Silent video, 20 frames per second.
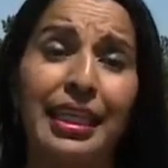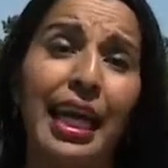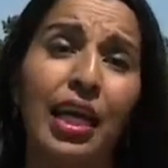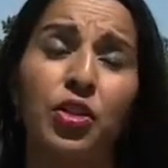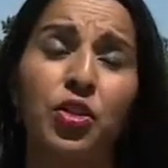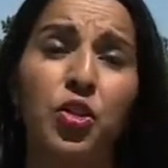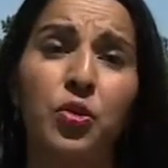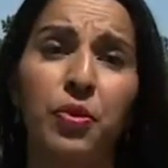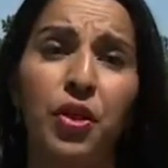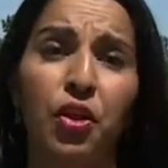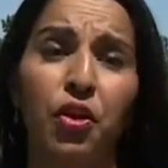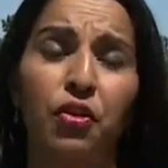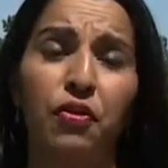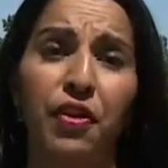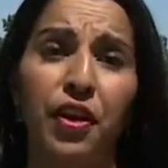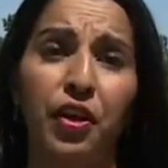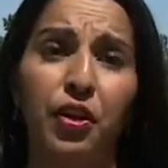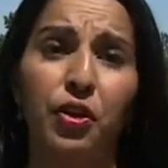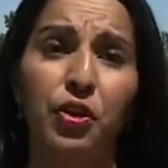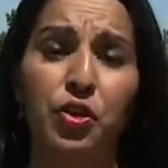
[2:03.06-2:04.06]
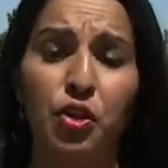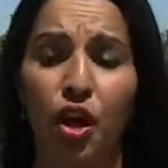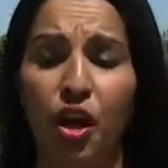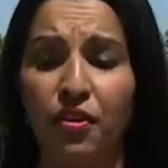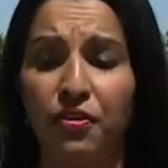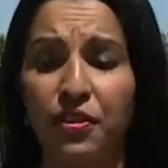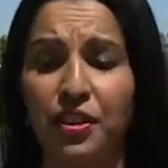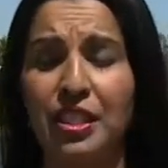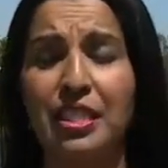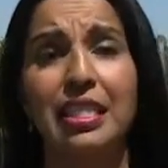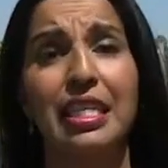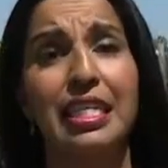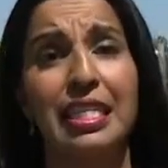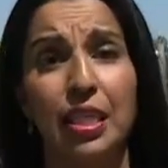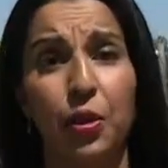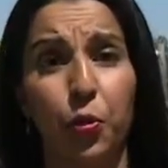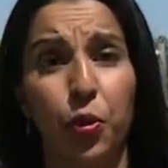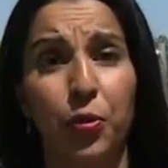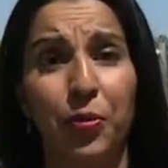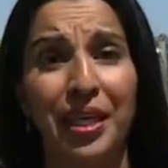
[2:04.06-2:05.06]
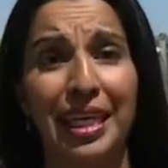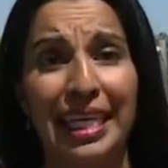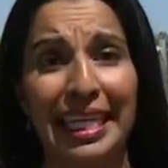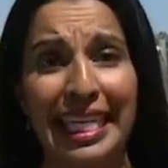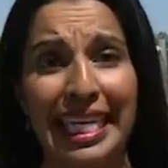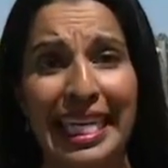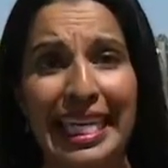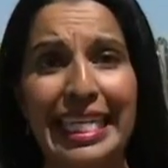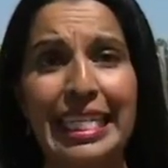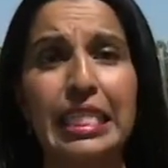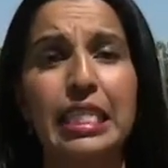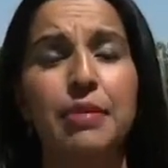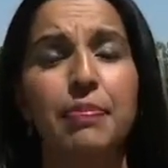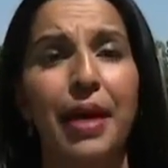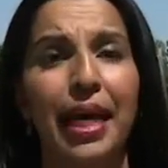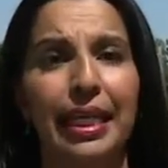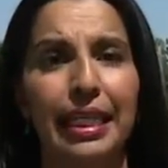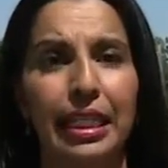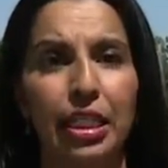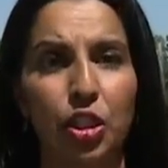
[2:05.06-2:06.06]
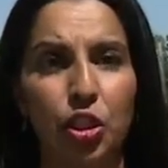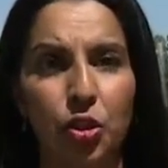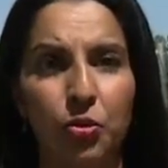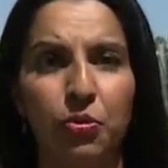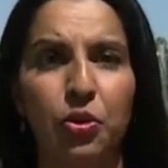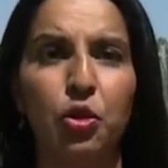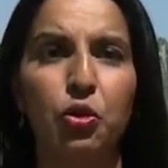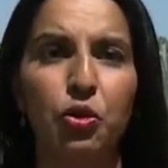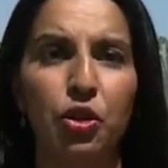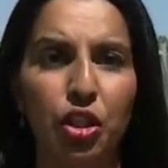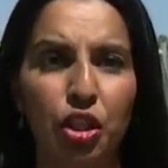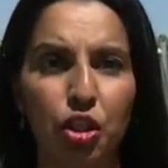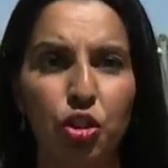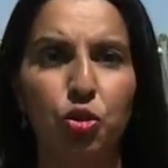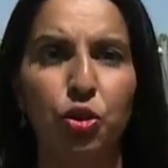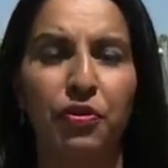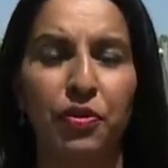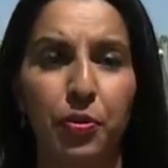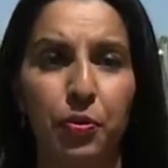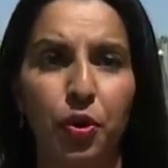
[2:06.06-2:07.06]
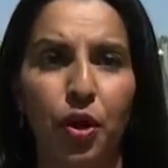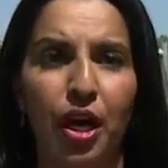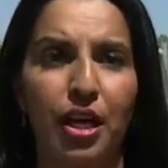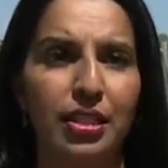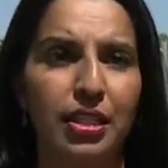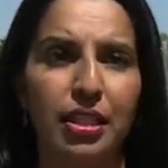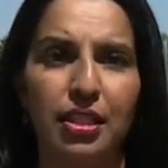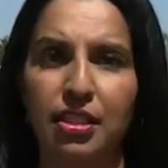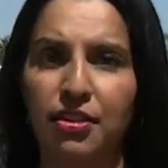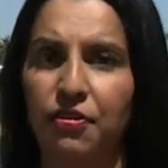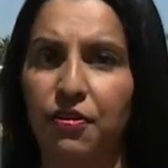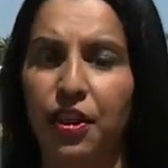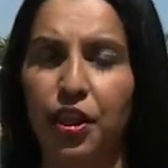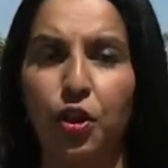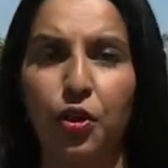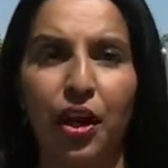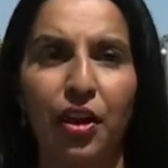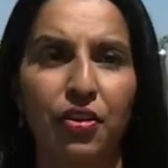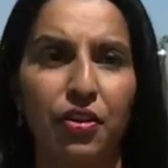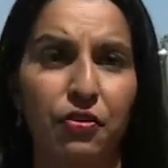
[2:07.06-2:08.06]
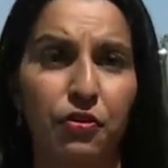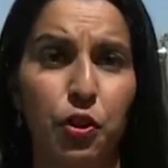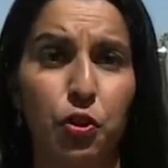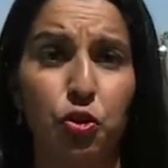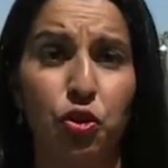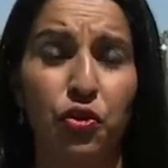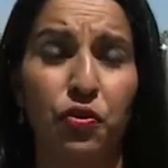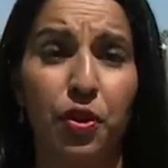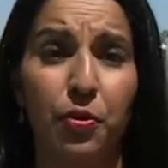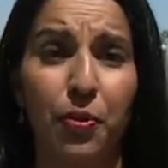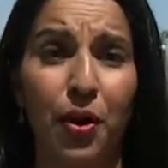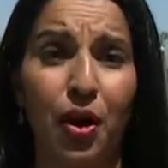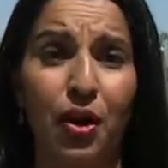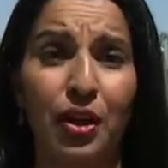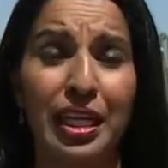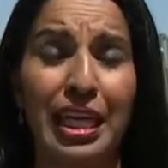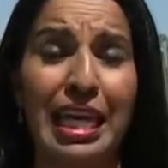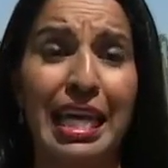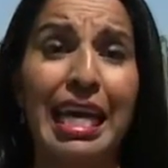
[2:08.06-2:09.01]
Councilman O'Farrell's office says it will be an independent, community driven process to figure out the future of the park.